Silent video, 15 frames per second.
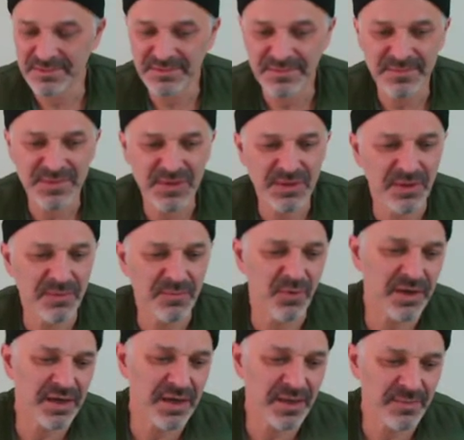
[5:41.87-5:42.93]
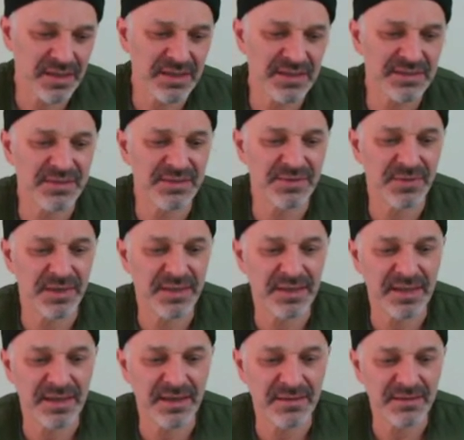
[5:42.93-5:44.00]
So I'm working on my lessons right
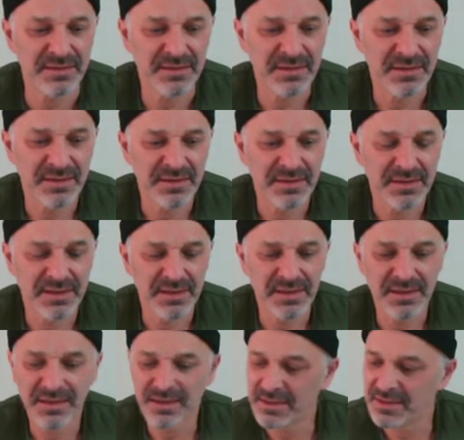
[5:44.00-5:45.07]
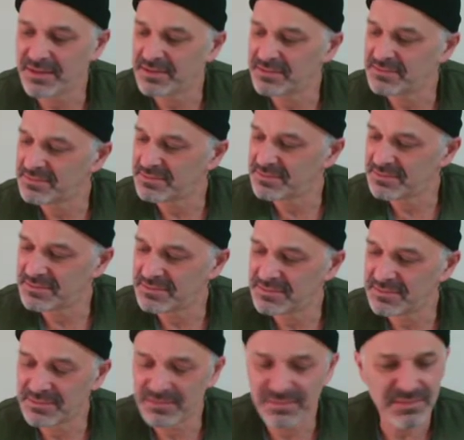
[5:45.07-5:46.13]
now. I'm
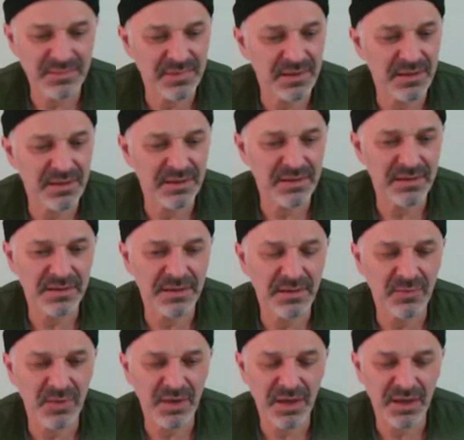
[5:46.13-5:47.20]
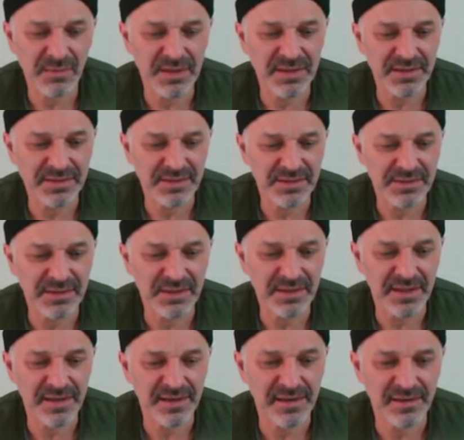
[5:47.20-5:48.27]
working on my lessons right
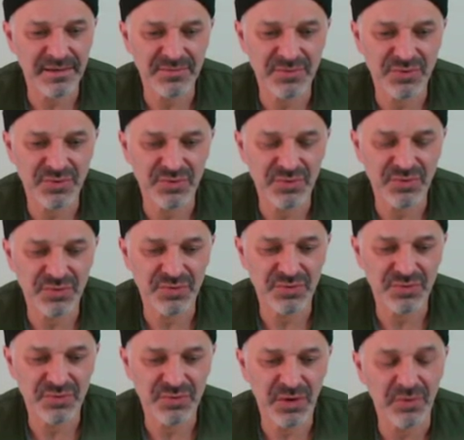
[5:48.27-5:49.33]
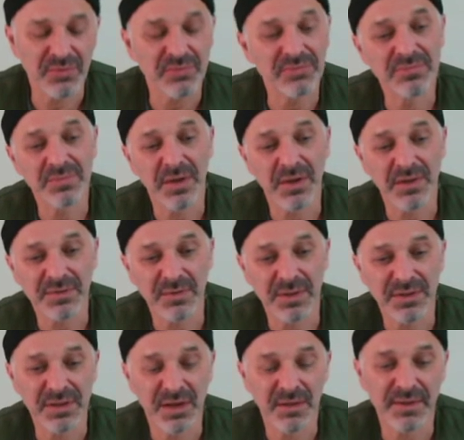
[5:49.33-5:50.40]
now. Oh, no, that's what I
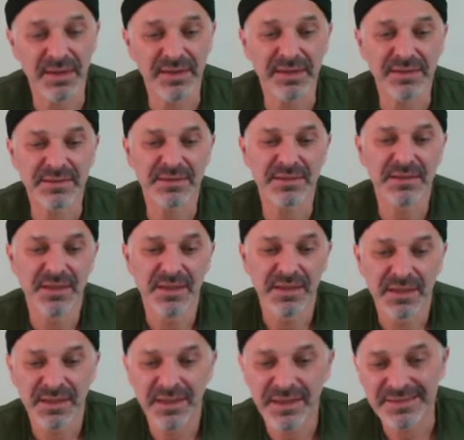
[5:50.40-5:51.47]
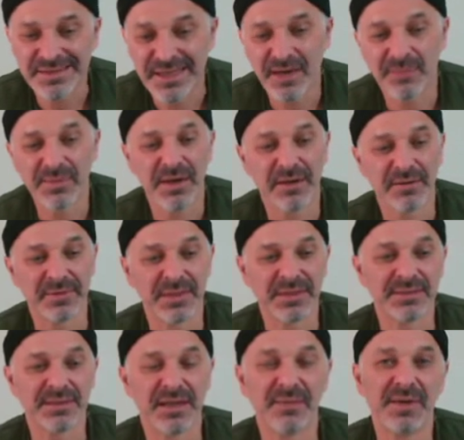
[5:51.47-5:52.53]
want to talk about next. Taobao,
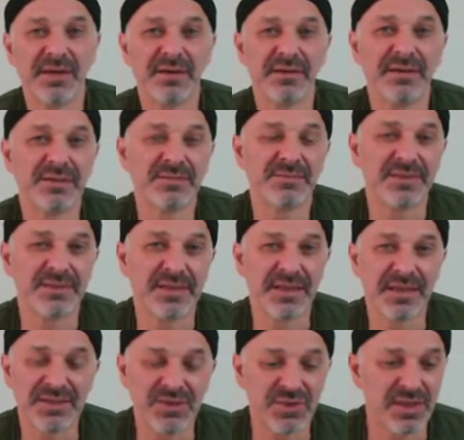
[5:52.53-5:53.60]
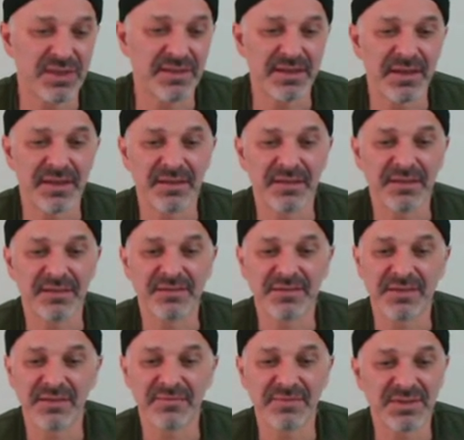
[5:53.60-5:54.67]
right? Taobao has been kind of shut down
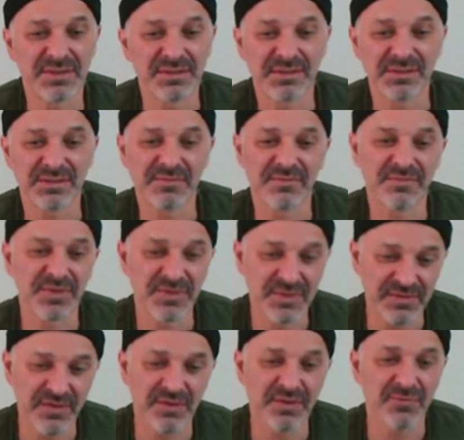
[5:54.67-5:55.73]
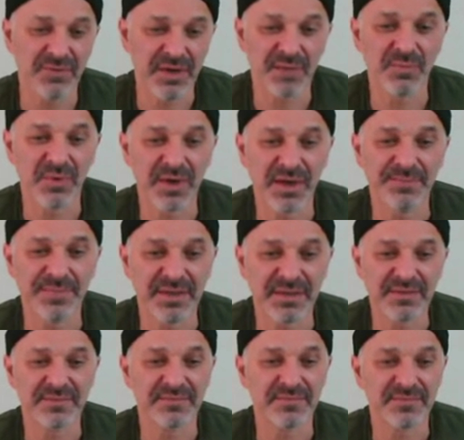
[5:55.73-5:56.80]
ever since, first of all, it went on break
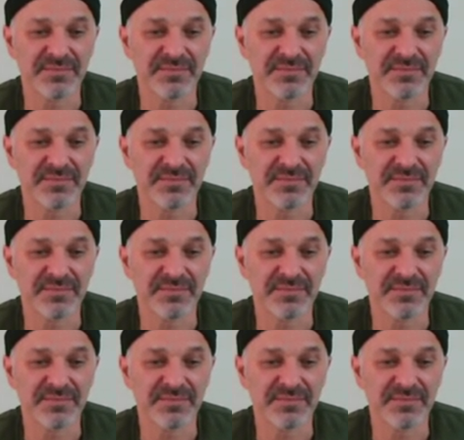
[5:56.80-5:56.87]
because of